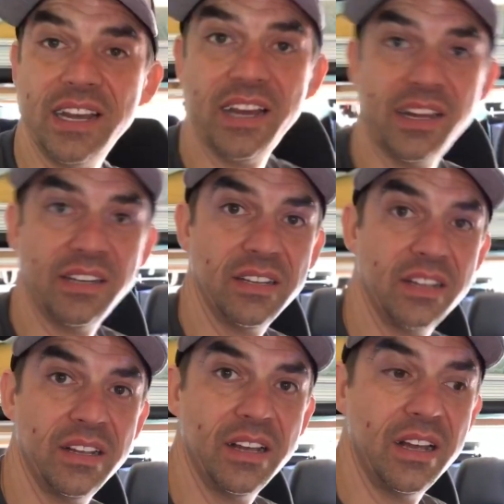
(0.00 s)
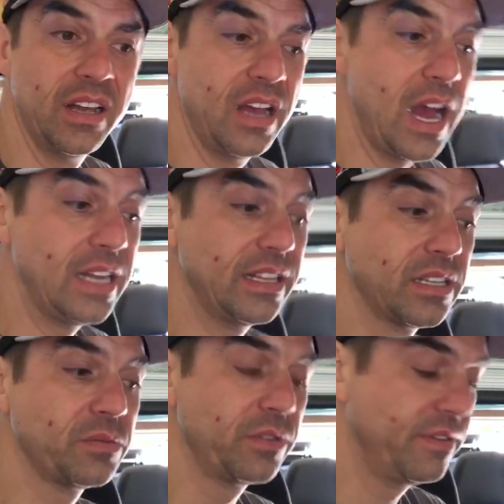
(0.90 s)
when
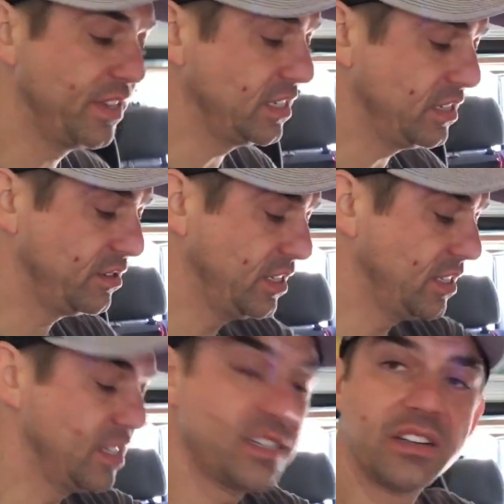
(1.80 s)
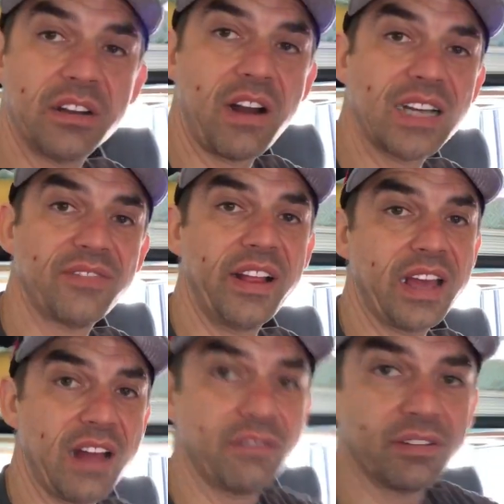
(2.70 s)
we were visiting Teresa's sister in Grass Valley,
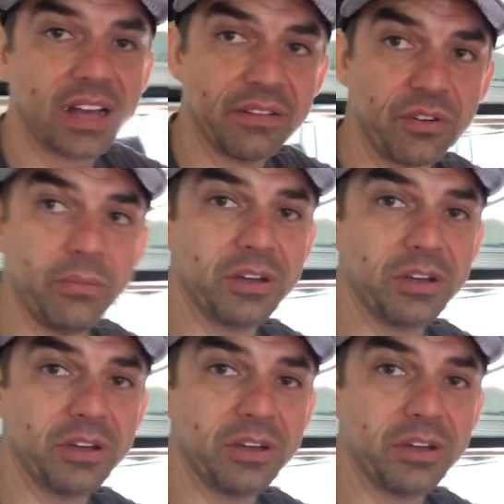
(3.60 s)
California.